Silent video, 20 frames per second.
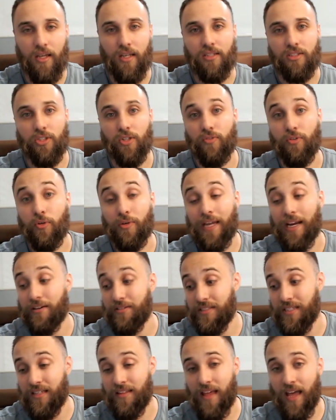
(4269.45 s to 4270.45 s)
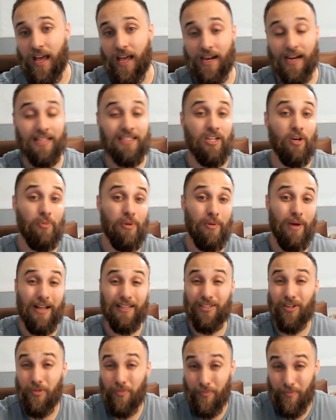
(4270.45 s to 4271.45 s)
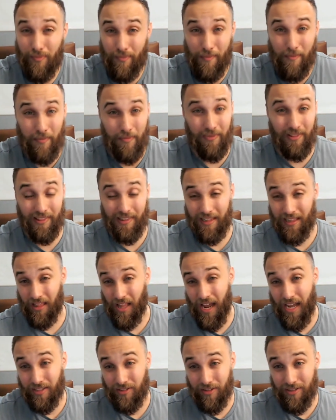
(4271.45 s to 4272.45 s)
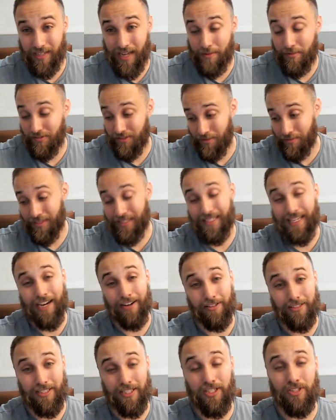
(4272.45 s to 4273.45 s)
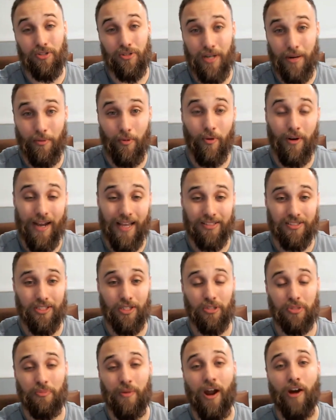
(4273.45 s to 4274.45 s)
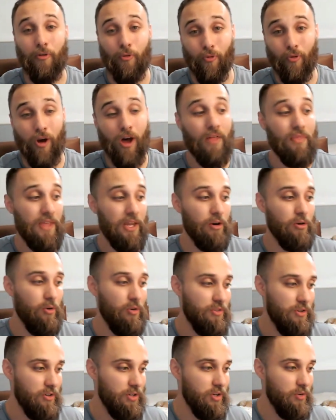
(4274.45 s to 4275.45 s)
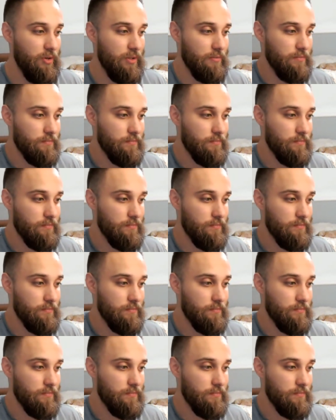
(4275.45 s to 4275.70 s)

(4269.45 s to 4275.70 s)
So if you guarantee that, and I tell clients all the time, if somebody guarantees your number one SEO spot, run. They don't know what they're doing.